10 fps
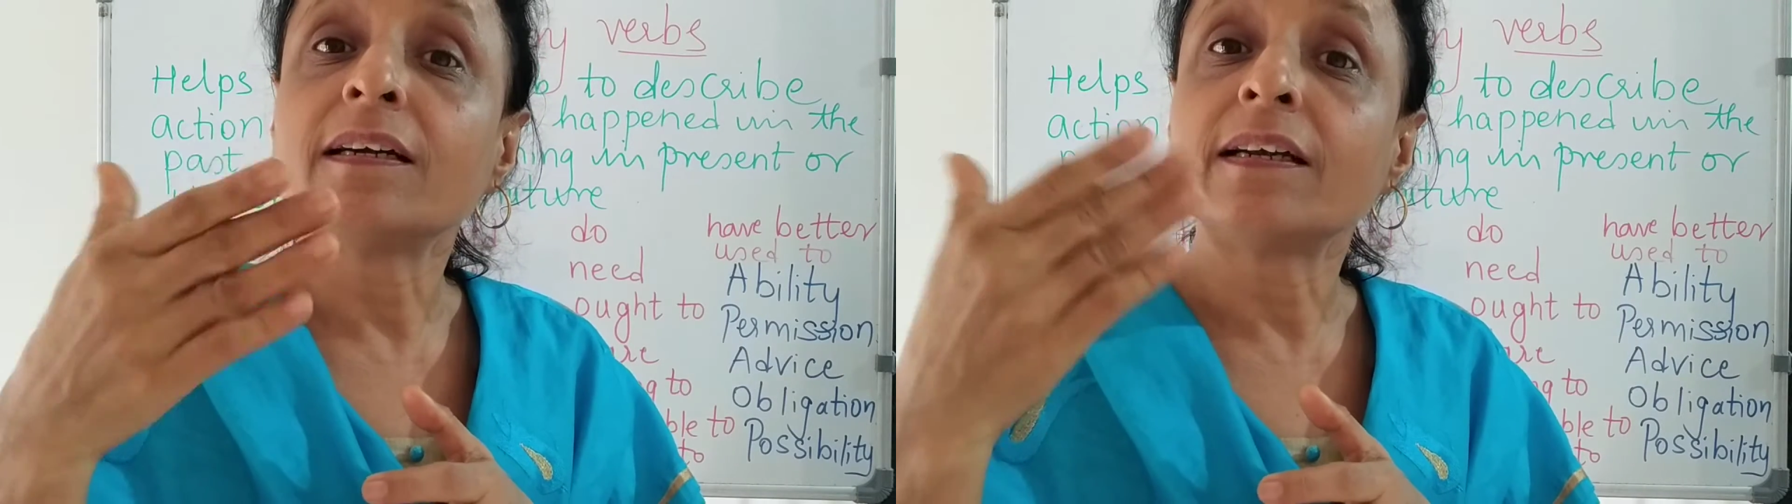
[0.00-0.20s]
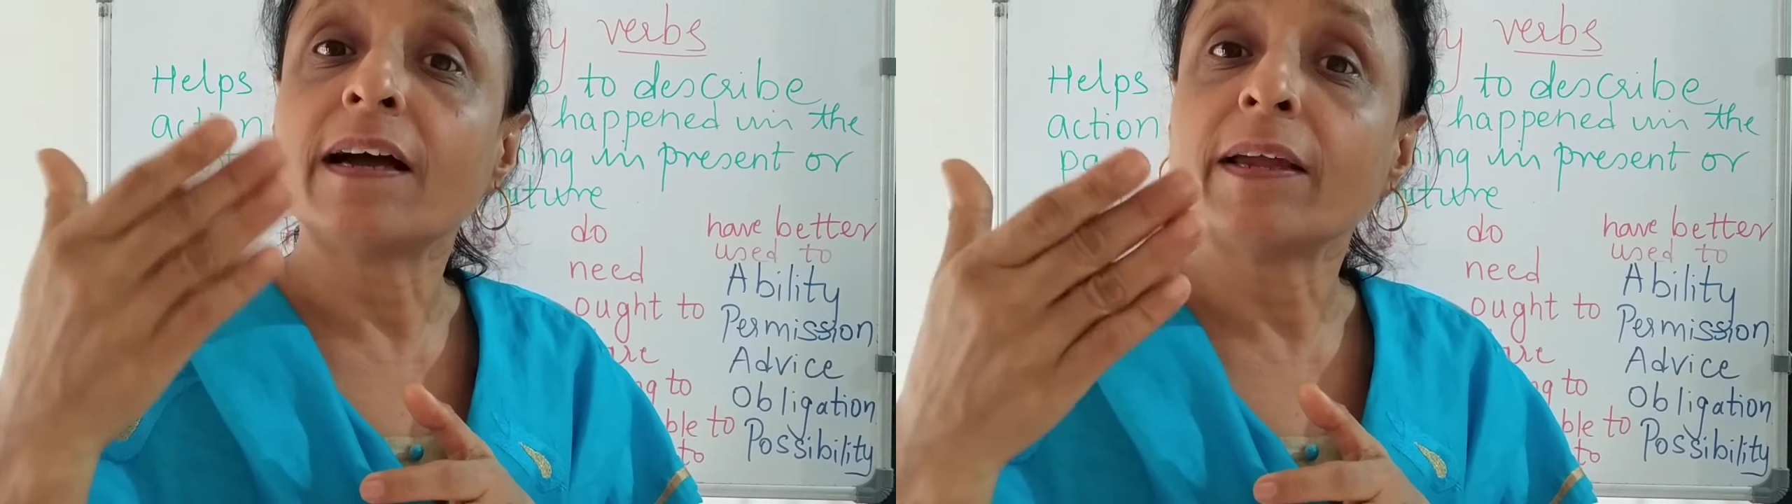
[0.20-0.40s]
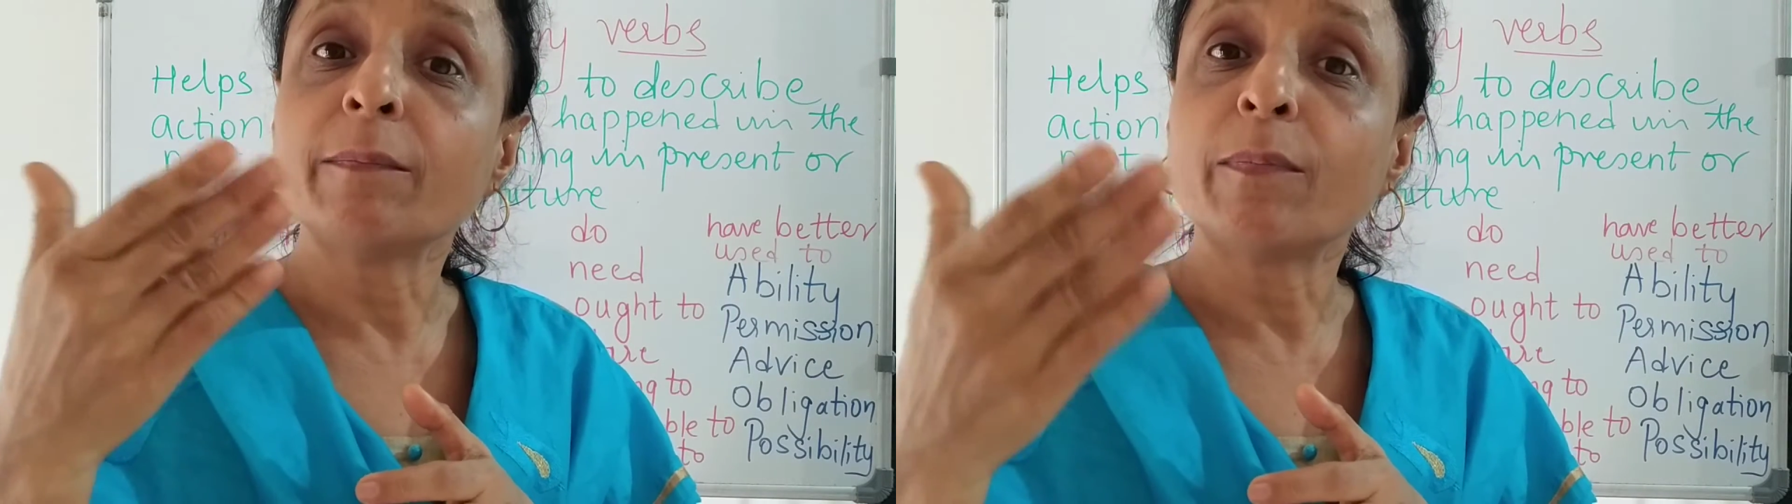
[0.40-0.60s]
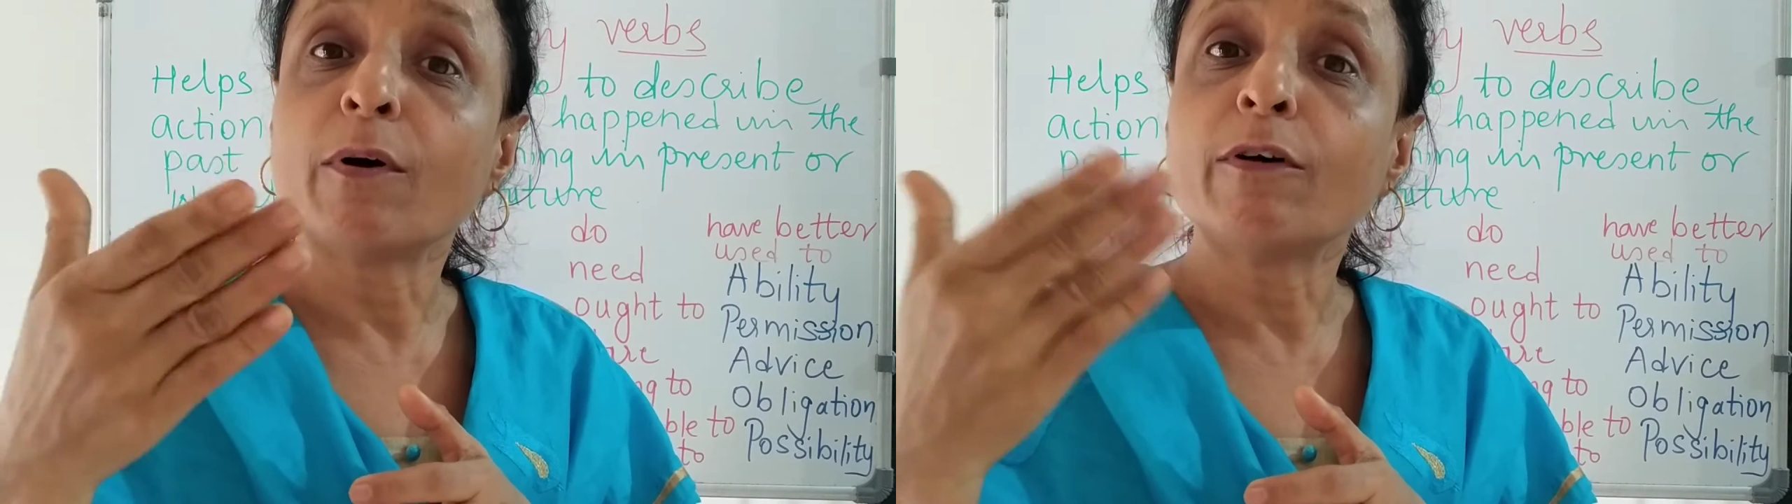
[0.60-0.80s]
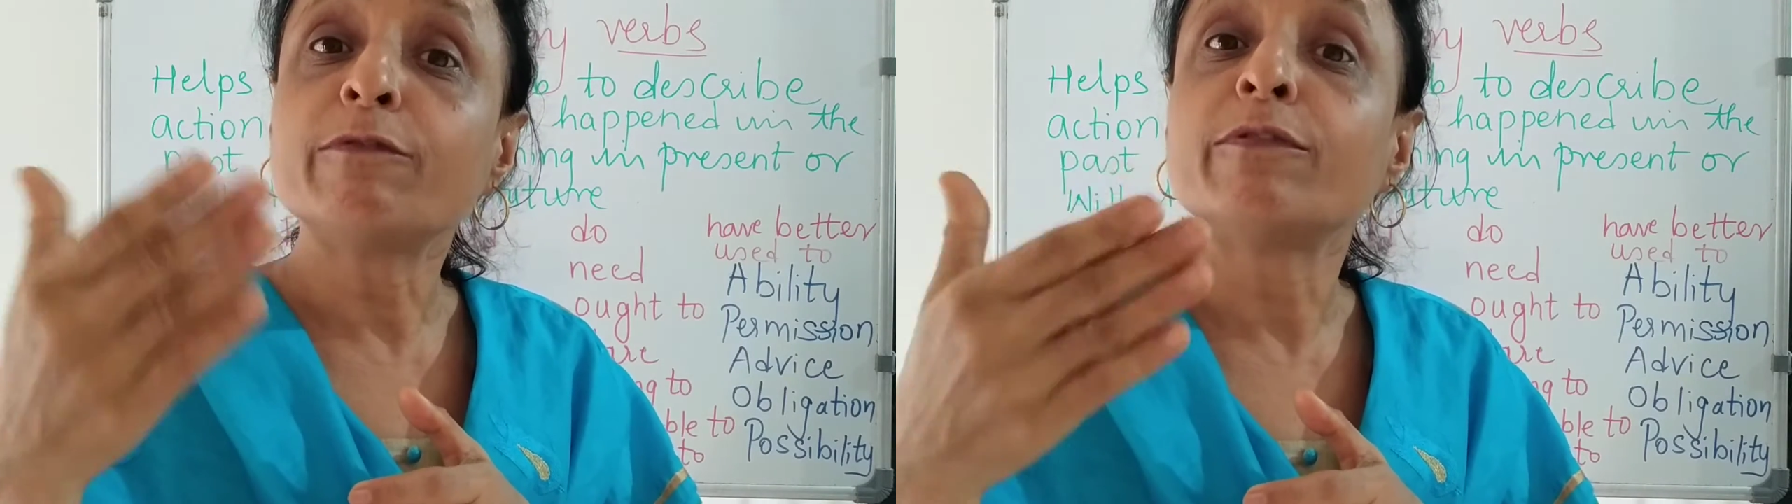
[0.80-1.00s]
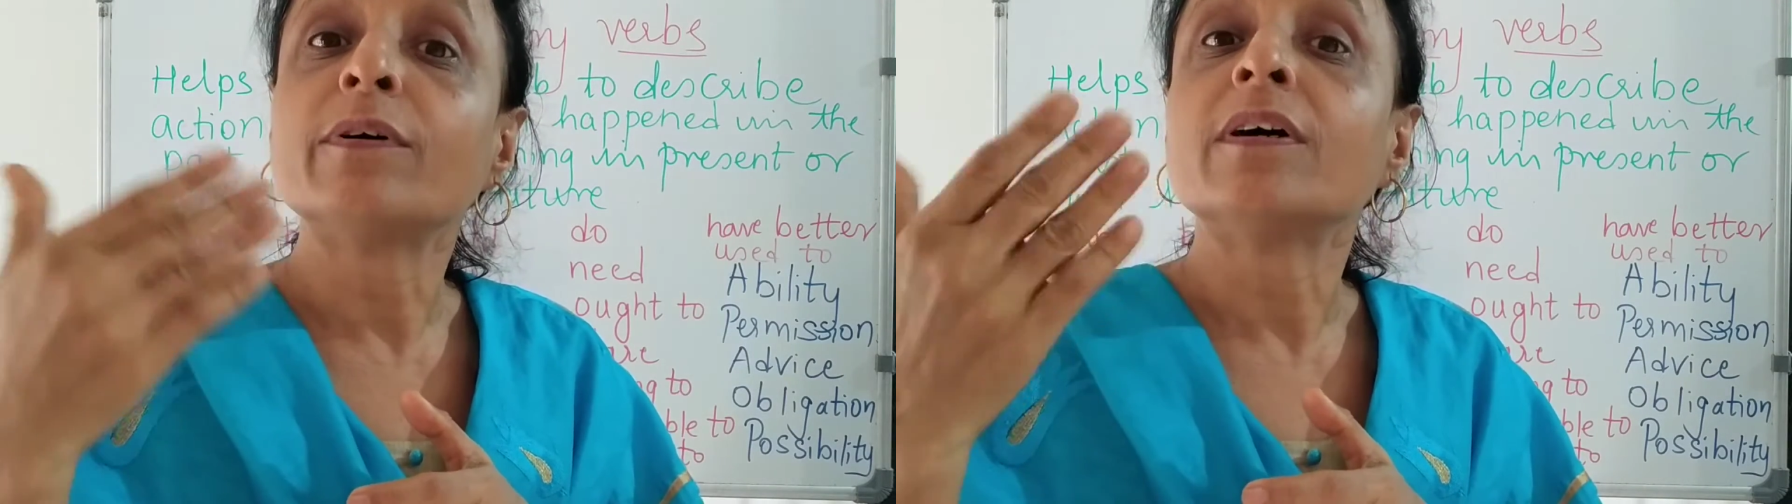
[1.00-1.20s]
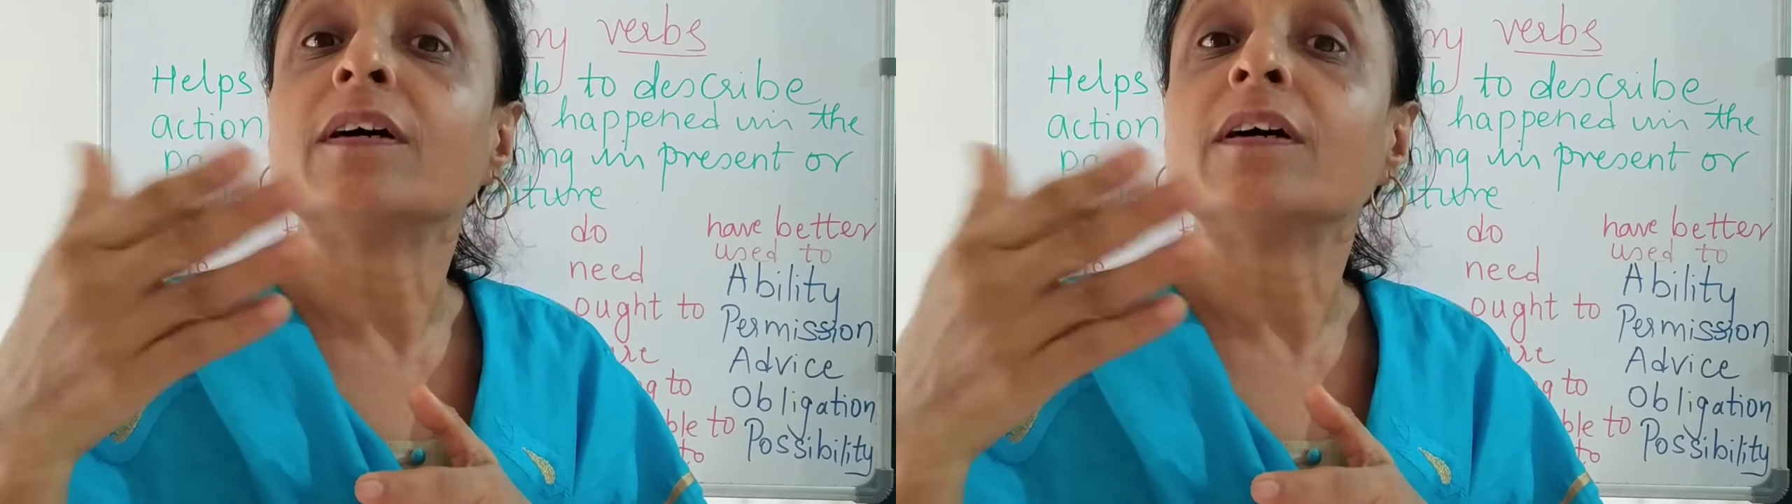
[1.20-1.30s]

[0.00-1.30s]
type of